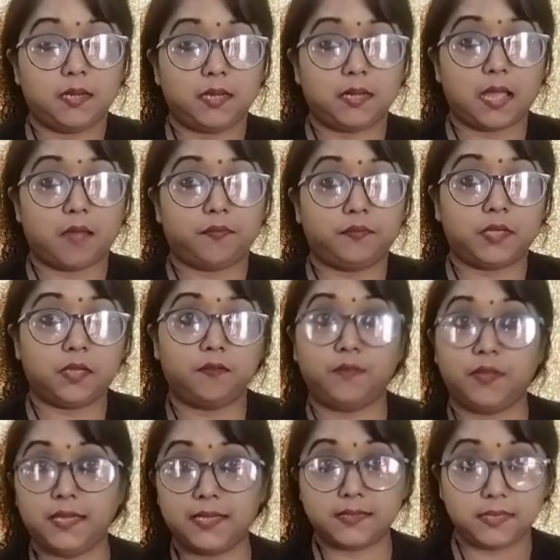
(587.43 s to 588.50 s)
Then after
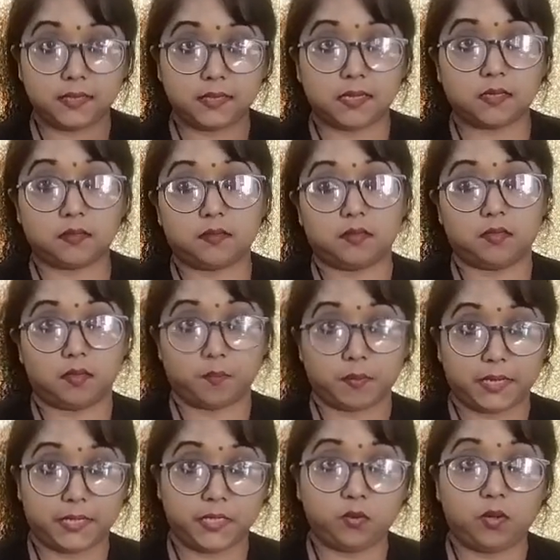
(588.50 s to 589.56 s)
finishing the
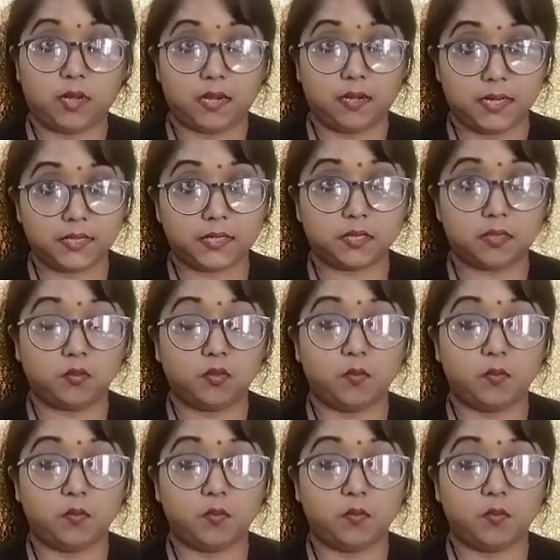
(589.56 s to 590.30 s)
particular lesson,